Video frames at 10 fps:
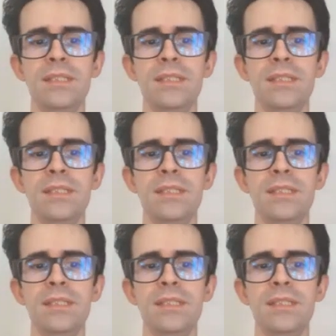And this
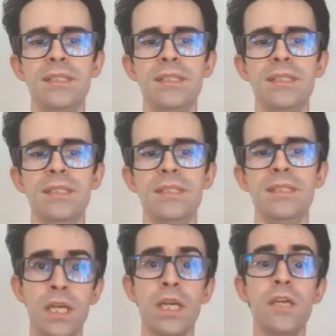is what happens
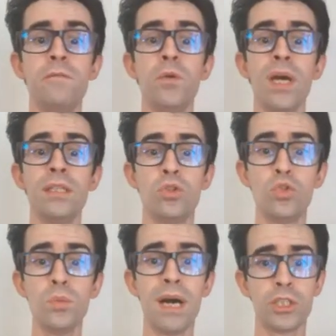if you add
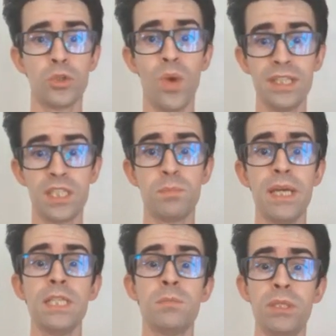too much white
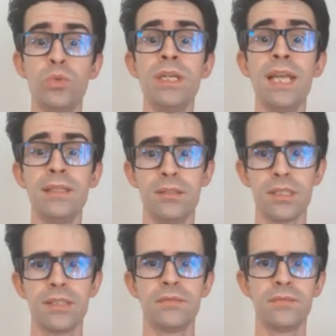space between
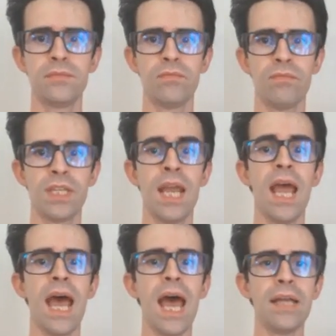letters.
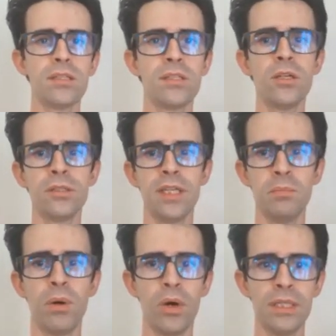At a certain
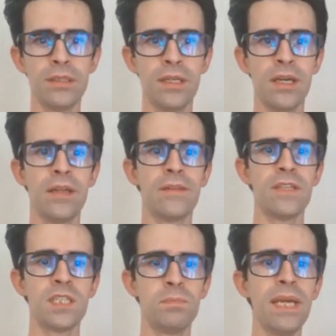point, the
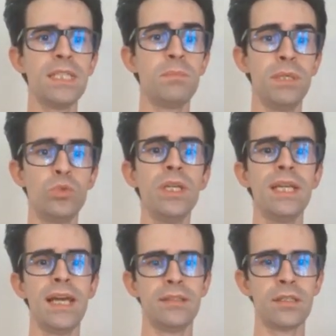space between
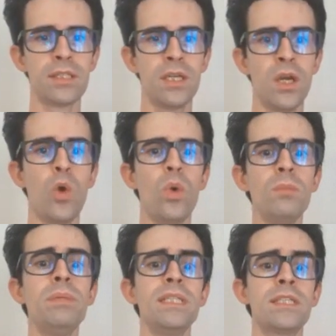letters will
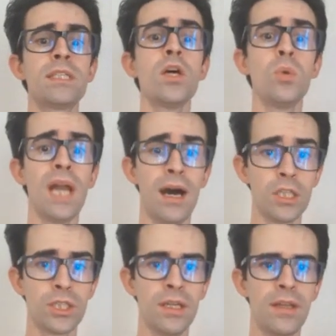be so
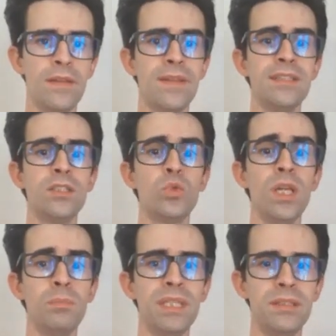large that it
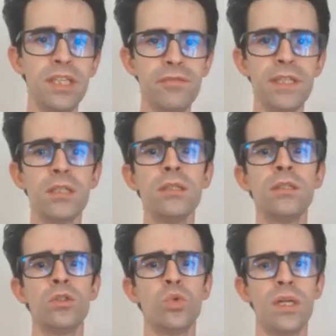will be difficult
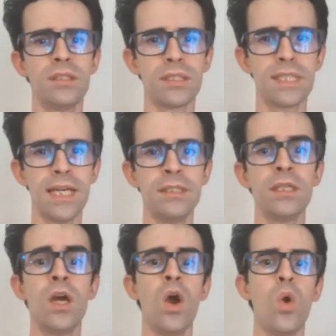to understand
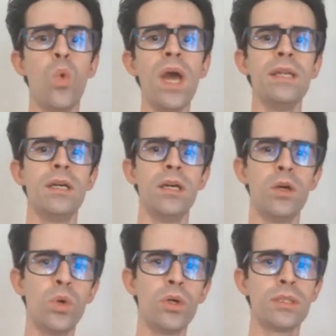when a
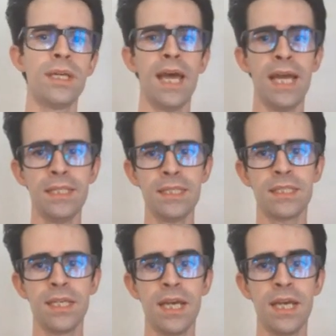word ends